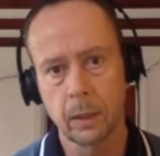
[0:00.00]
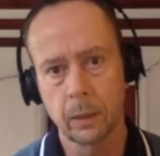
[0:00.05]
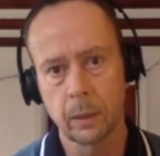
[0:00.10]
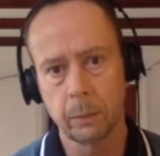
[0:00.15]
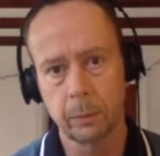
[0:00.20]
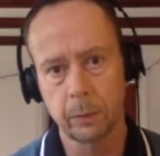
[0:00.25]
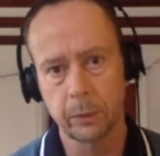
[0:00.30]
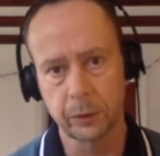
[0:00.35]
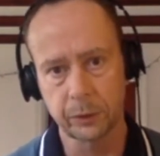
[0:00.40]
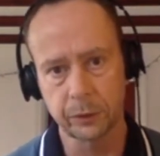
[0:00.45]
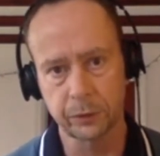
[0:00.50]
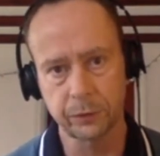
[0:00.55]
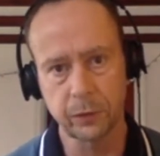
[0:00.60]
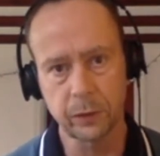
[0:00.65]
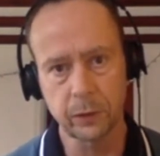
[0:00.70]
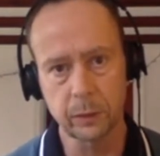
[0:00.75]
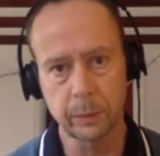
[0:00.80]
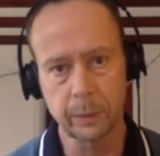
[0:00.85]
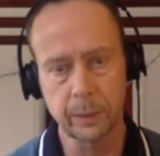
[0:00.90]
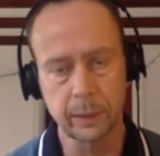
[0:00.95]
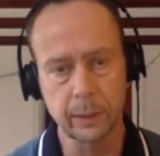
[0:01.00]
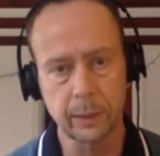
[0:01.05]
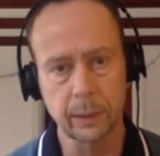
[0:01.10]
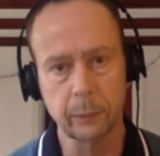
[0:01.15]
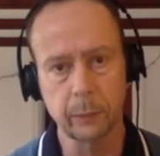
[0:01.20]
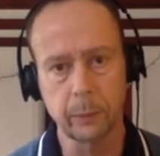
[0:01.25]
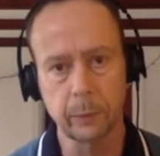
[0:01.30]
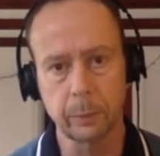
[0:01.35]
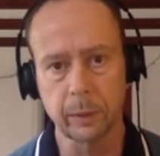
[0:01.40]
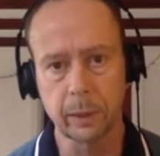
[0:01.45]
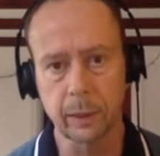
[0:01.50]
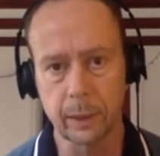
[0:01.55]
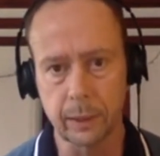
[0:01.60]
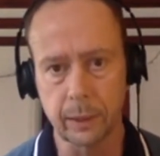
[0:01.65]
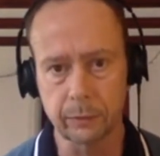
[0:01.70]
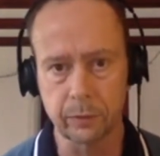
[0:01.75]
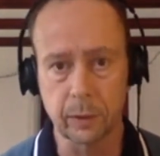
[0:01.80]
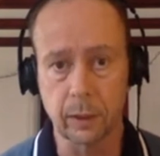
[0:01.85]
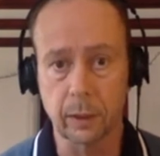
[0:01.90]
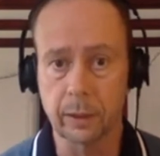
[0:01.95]
because fundamentally we
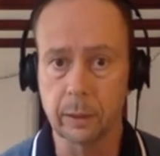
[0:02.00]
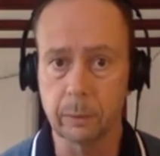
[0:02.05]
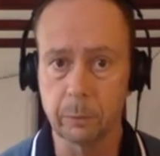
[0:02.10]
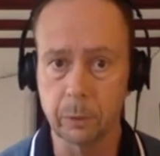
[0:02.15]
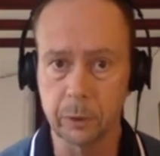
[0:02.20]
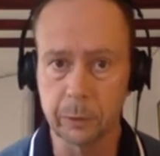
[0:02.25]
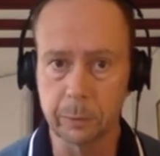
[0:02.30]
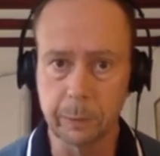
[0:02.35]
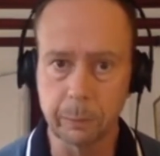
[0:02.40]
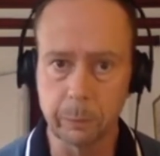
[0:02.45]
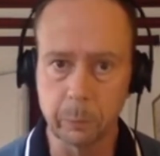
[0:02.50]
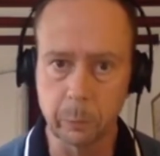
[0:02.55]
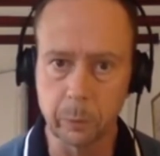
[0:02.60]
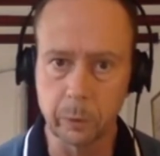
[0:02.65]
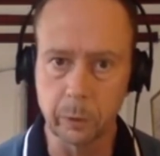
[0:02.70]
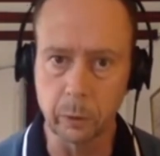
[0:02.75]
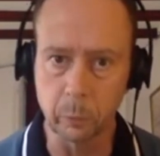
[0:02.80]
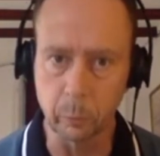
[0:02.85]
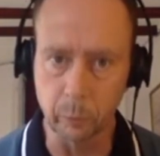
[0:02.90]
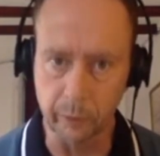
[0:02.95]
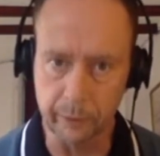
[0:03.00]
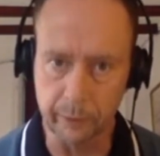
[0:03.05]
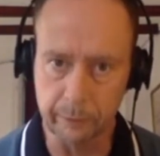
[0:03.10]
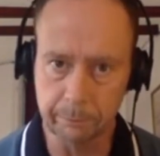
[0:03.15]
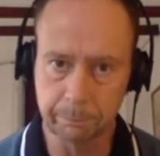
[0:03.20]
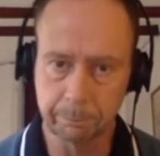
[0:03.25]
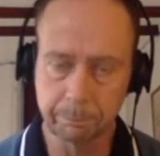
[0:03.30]
believe, and I think most people would agree,